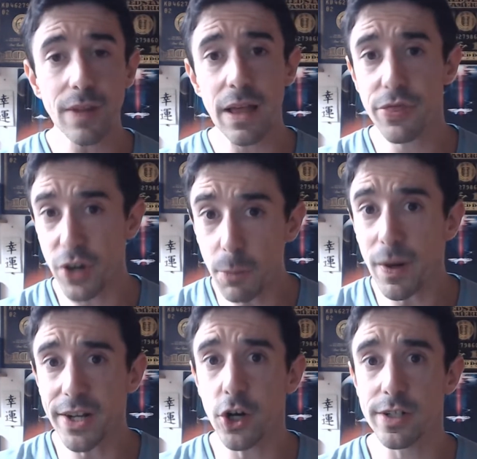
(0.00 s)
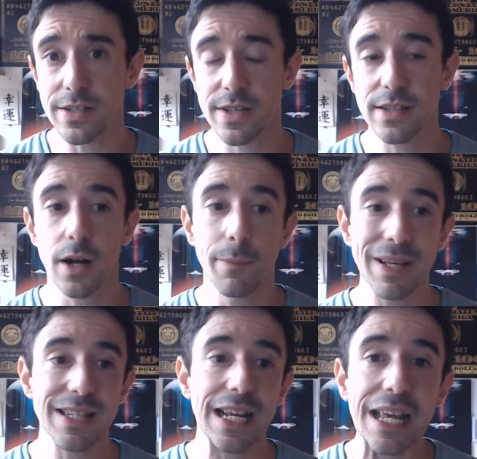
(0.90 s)
And third-party audiences are
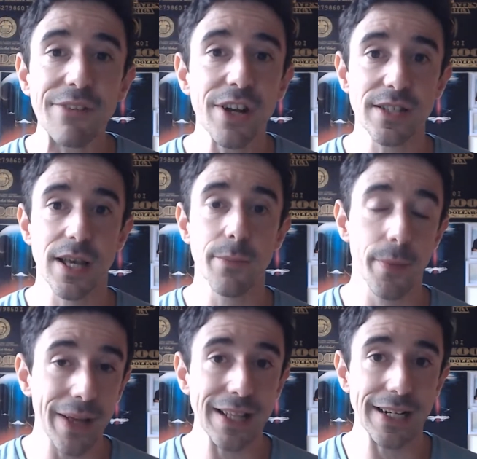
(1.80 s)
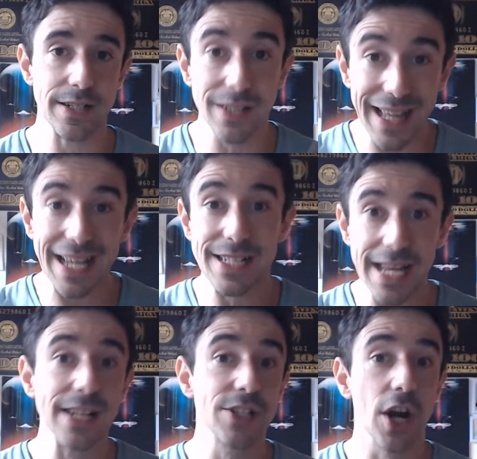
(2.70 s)
basically giving us capabilities,
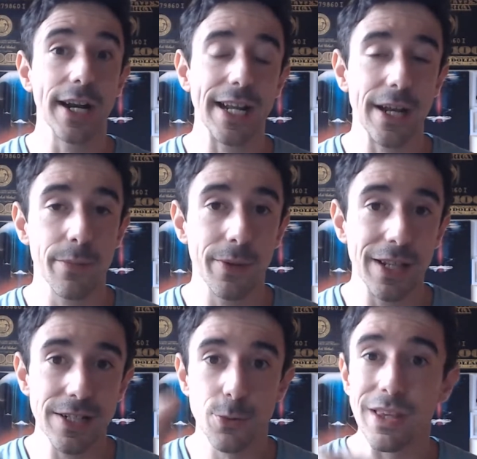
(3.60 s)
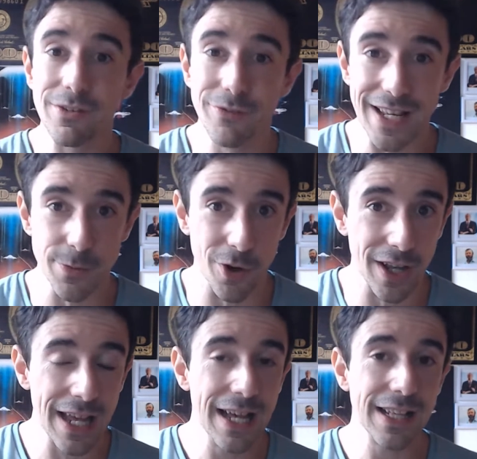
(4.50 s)
LinkedIn targeting capabilities within
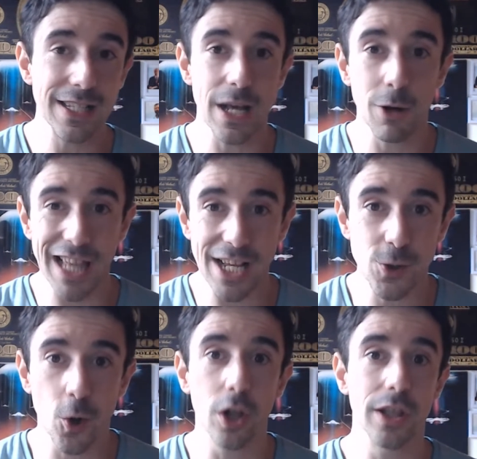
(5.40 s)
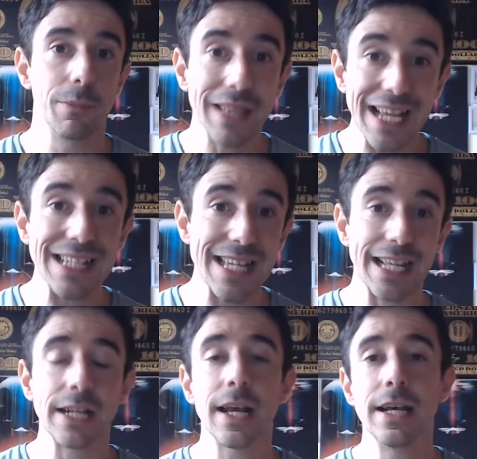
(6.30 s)
Facebook. That's how I like to call them,
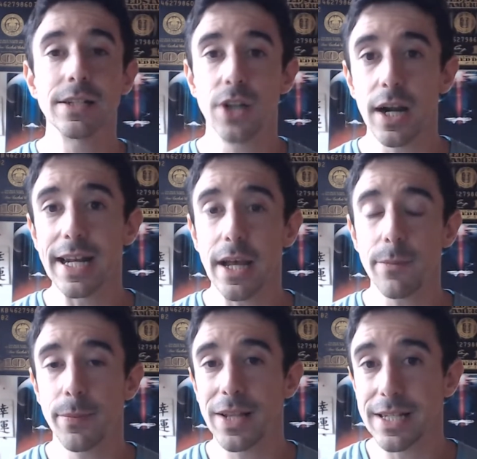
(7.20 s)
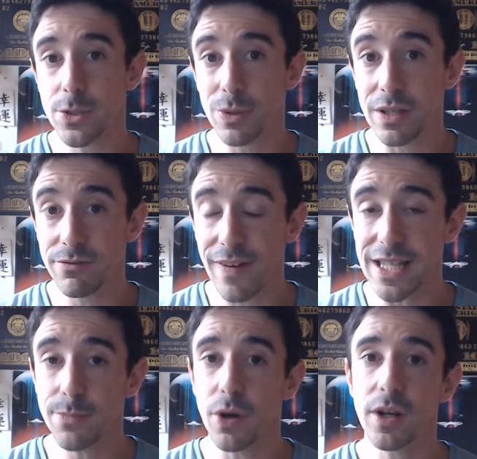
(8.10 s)
LinkedIn targeting capabilities within
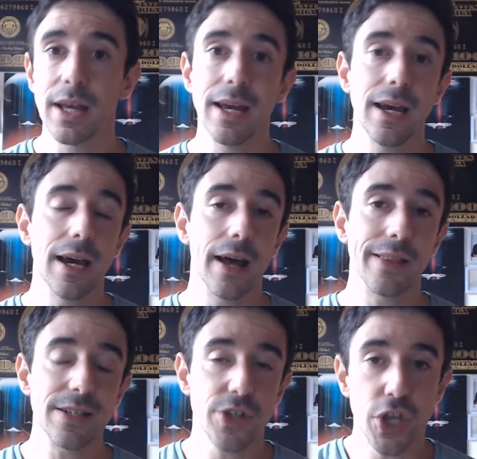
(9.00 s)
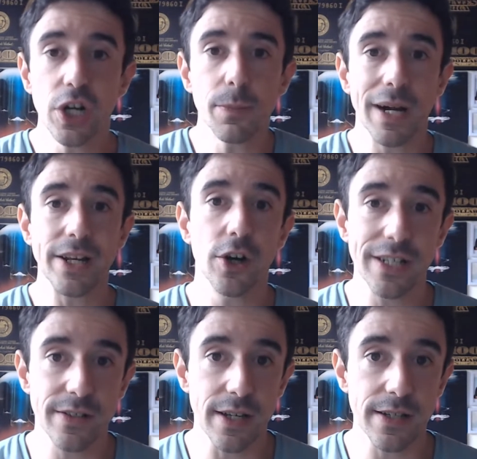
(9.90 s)
Facebook. And these third-party
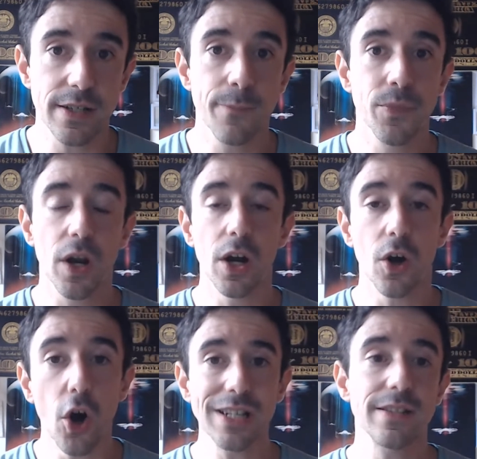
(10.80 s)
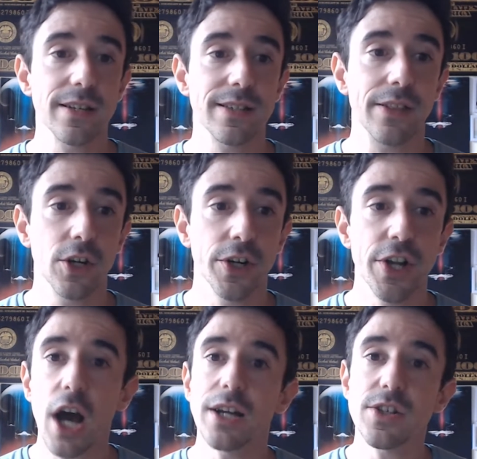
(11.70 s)
audiences are audiences that they're
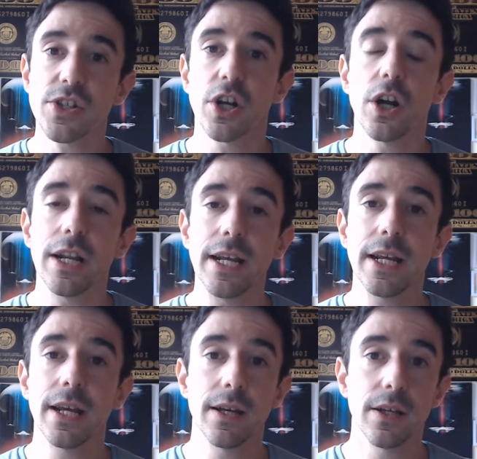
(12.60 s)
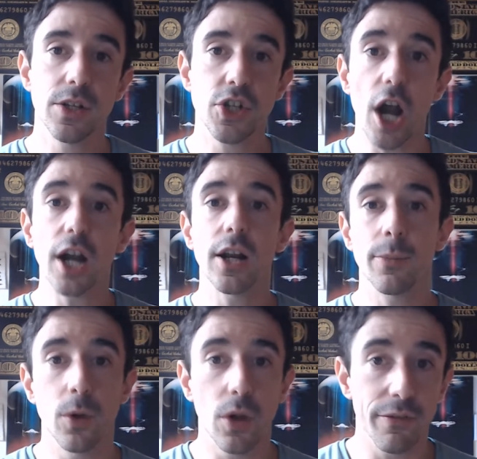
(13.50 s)
not necessarily
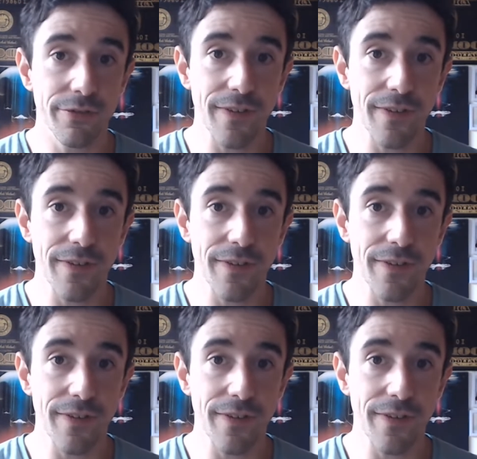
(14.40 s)
targetable on